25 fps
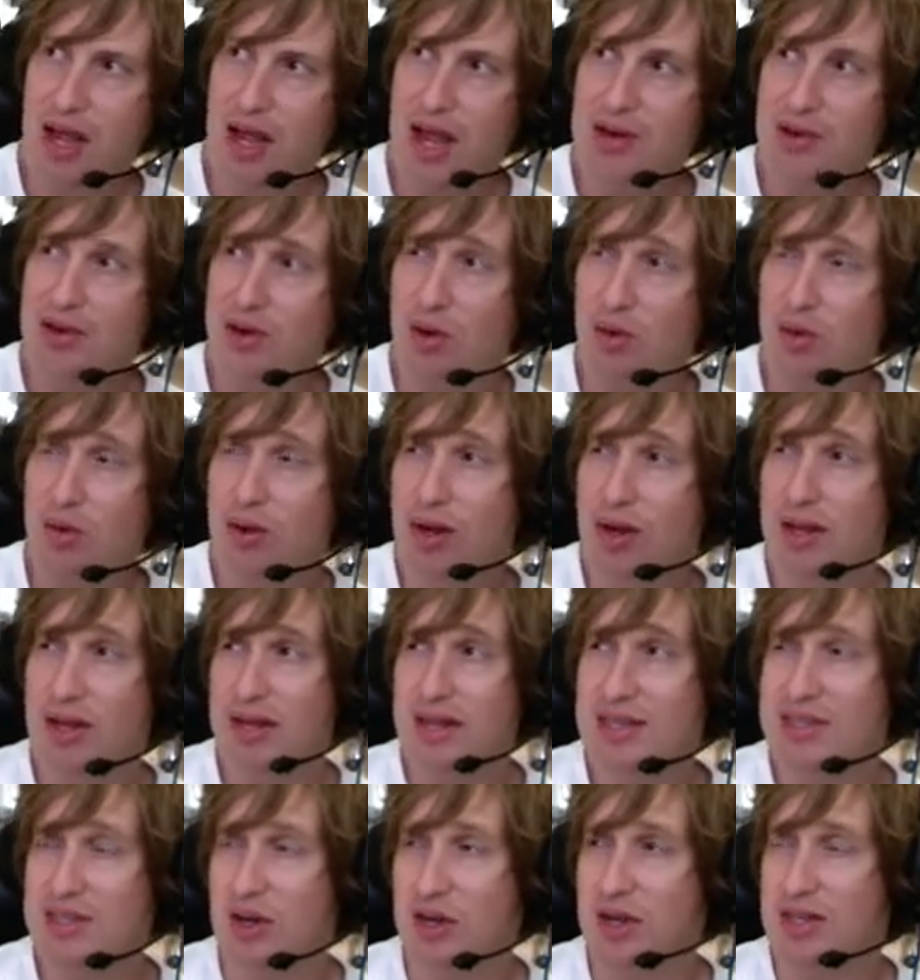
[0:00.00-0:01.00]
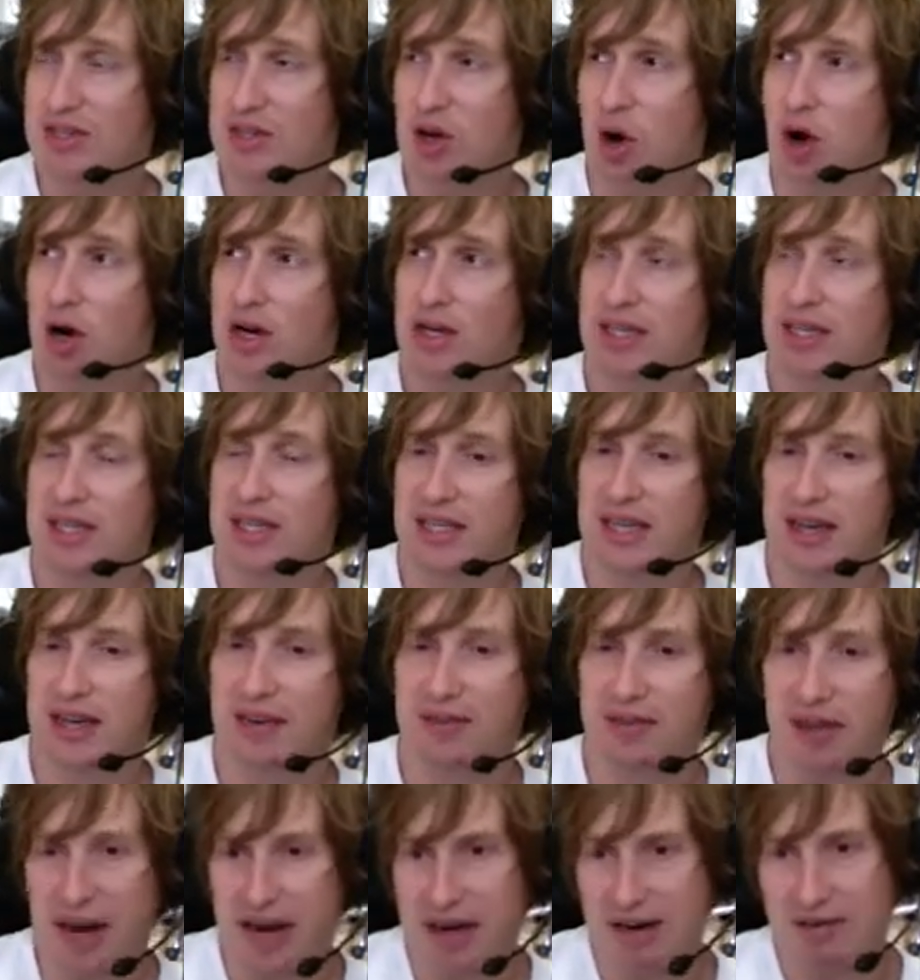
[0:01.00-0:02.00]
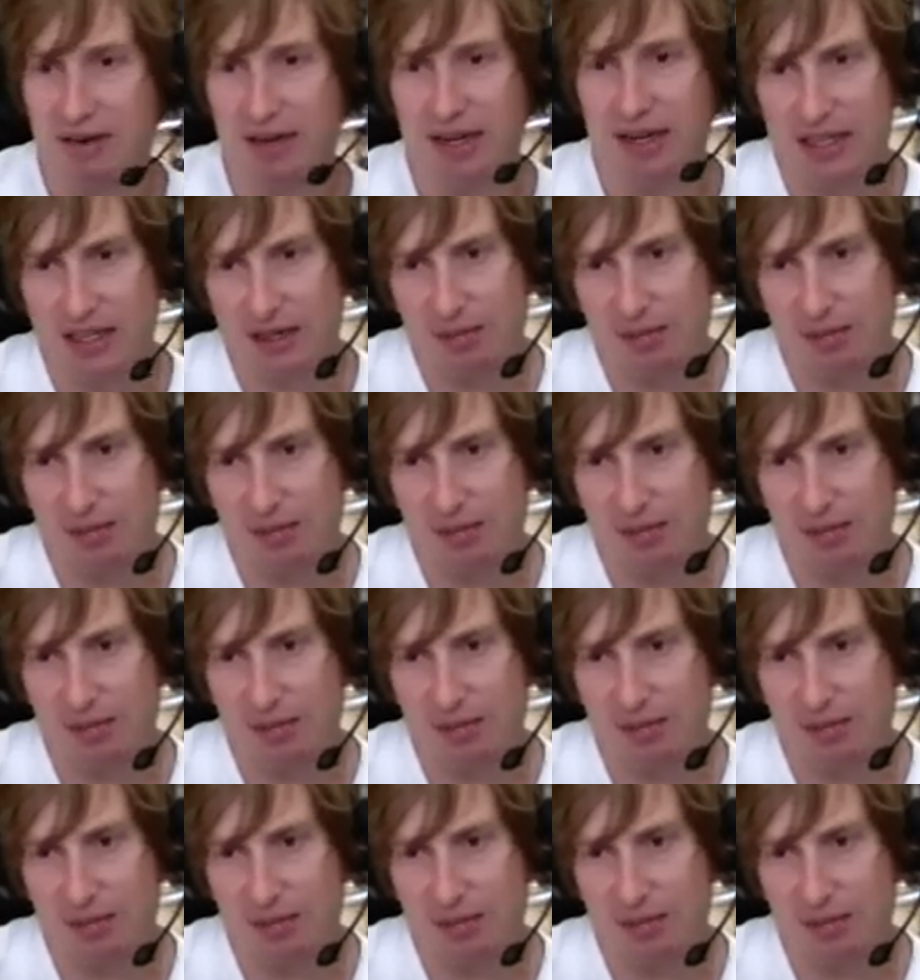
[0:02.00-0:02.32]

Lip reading: I don't. It's hard to give that advice